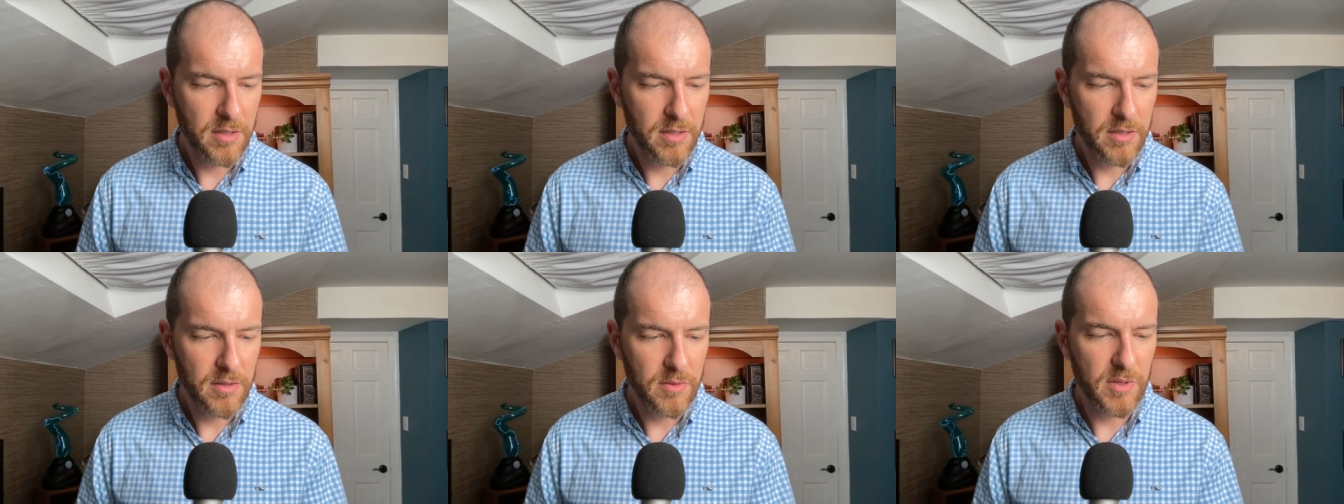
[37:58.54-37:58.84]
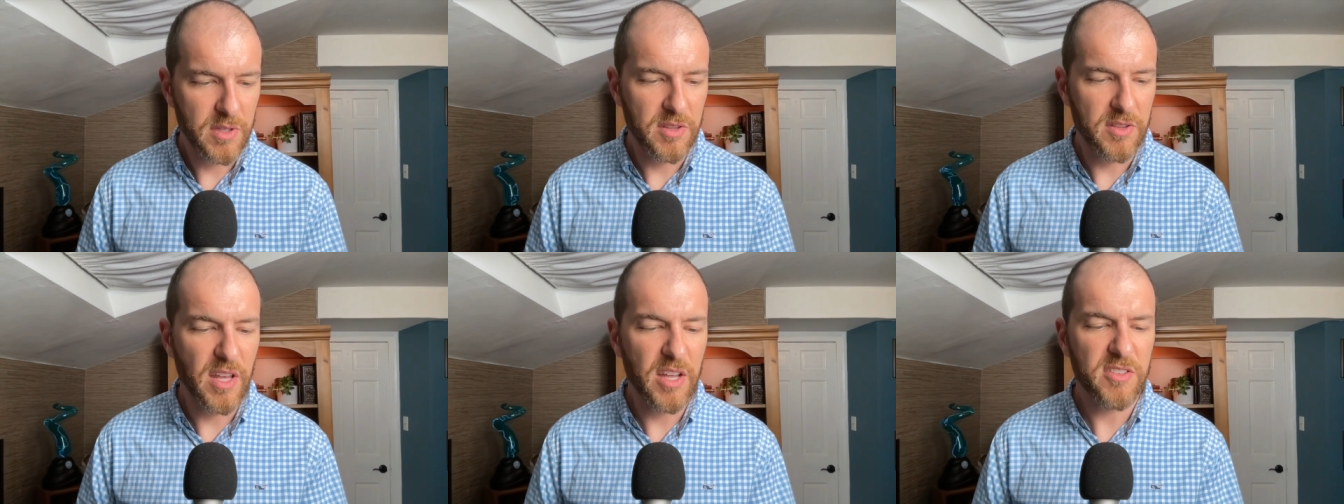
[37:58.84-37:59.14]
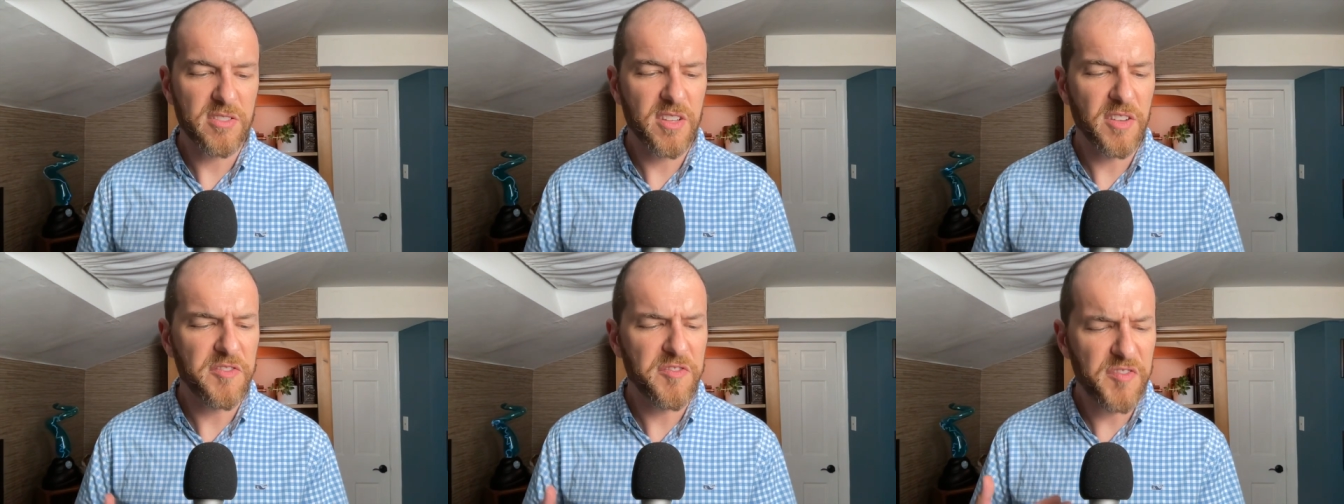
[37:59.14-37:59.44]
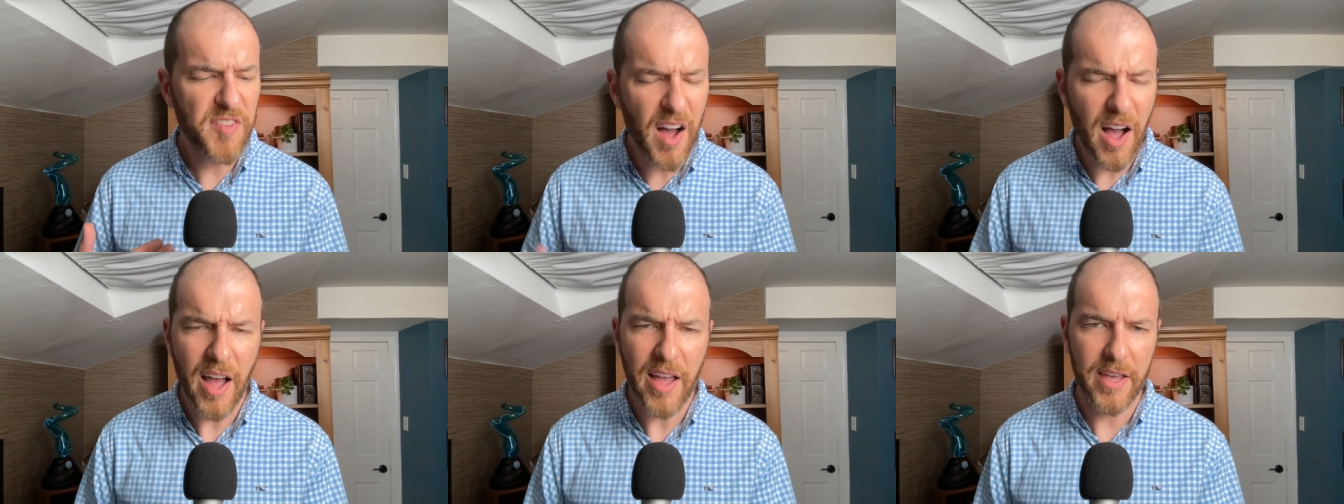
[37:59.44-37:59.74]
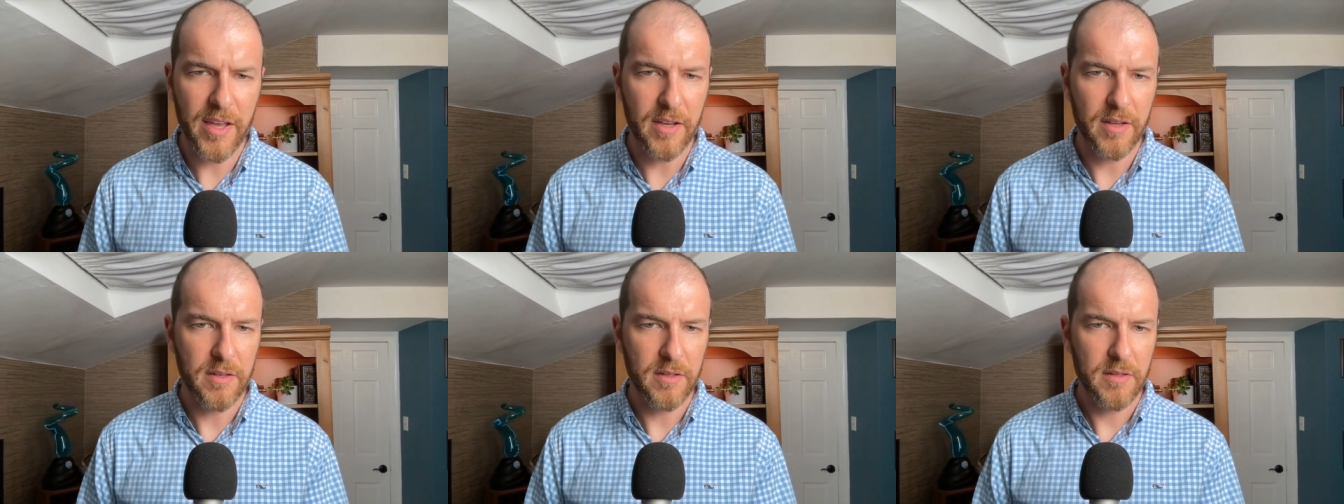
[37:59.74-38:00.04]
But there's the
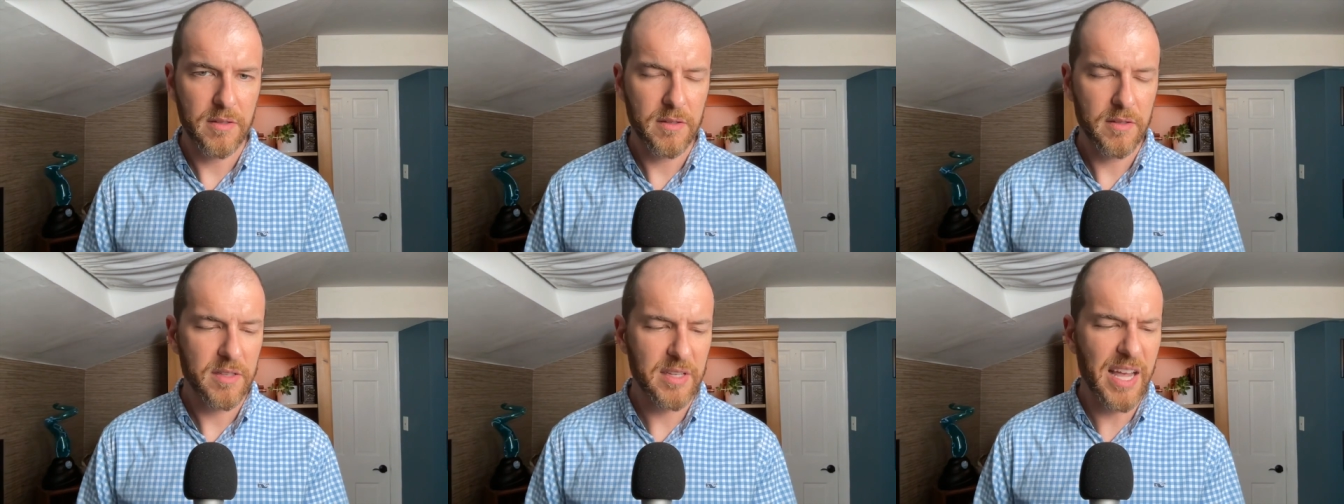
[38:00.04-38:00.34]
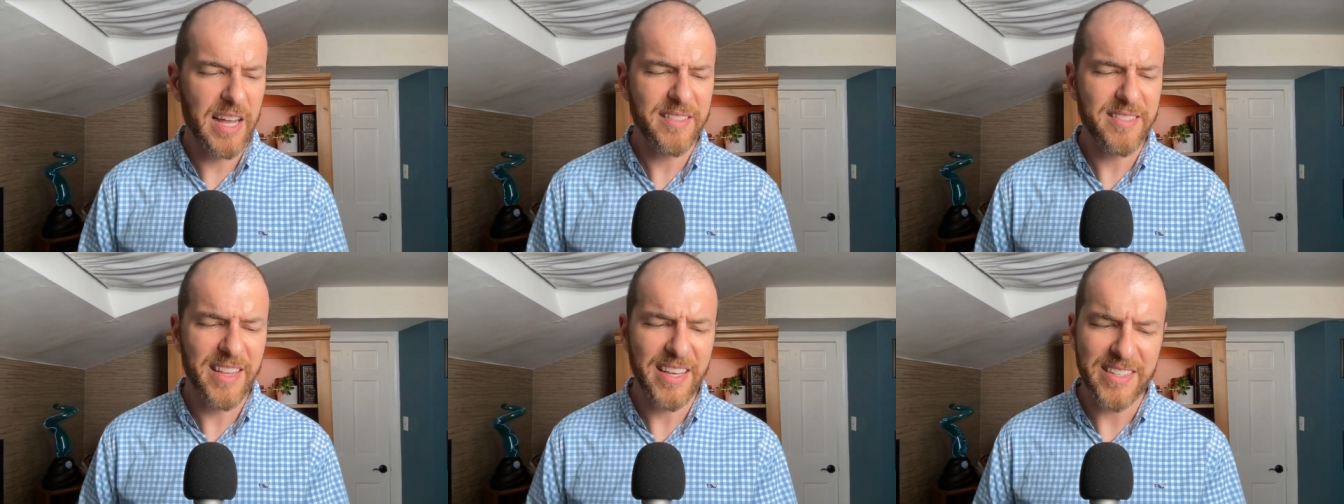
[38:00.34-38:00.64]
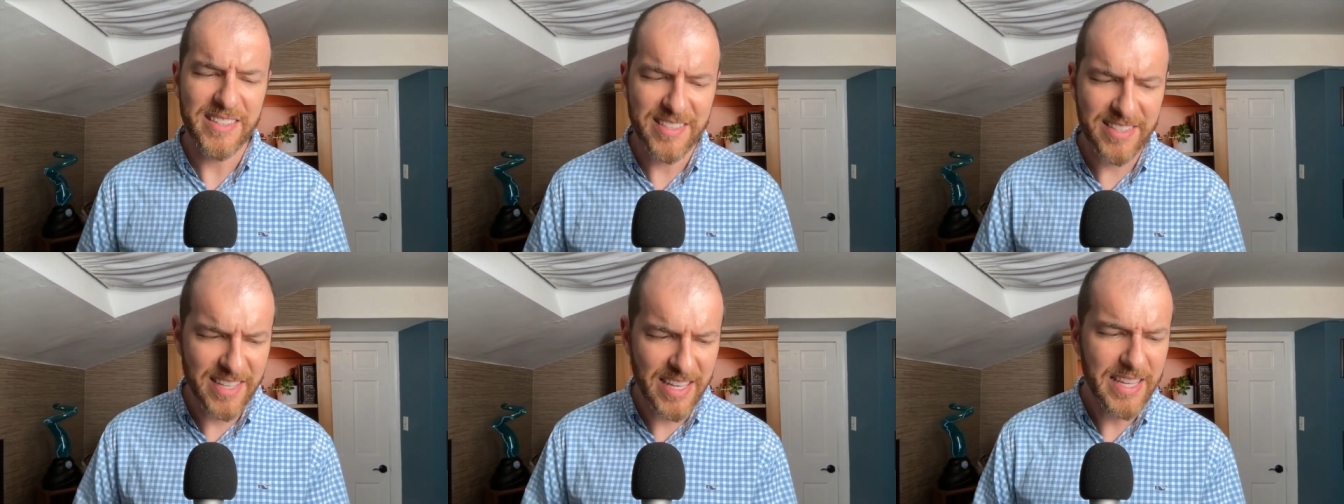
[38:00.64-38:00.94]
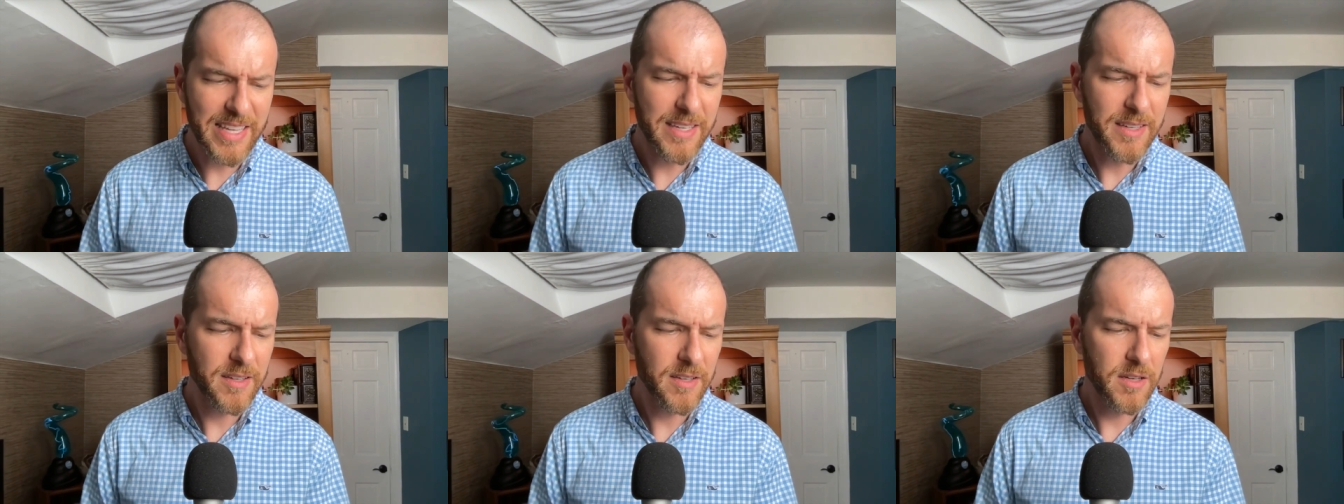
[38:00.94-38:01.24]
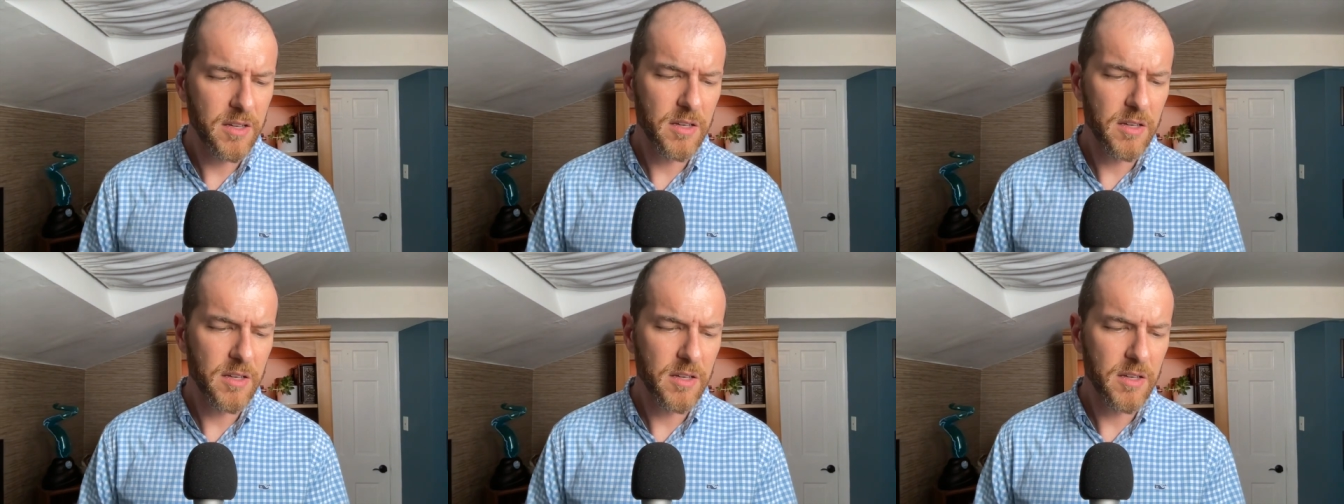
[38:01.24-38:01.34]
fire. Can't they see?